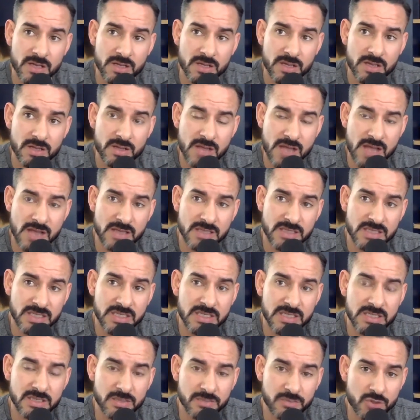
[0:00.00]
that
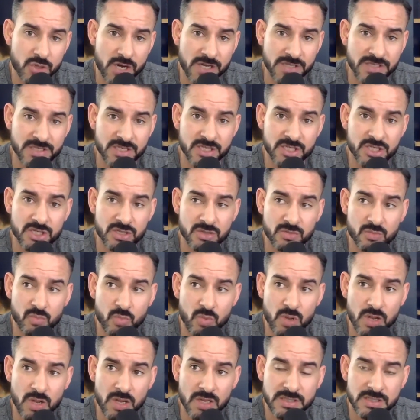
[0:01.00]
season of transition
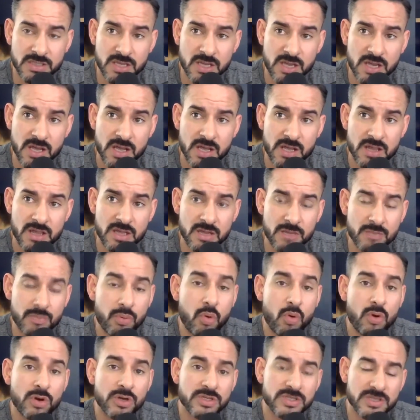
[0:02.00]
was the
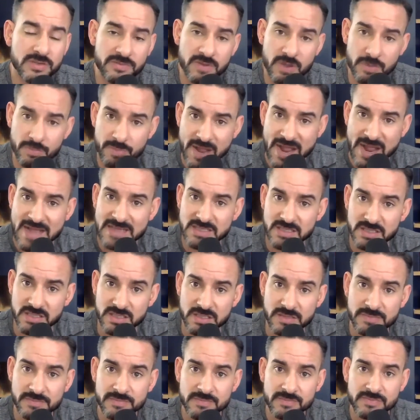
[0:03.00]
importance of
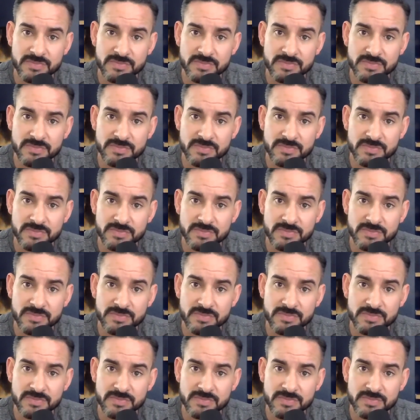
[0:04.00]
capacity,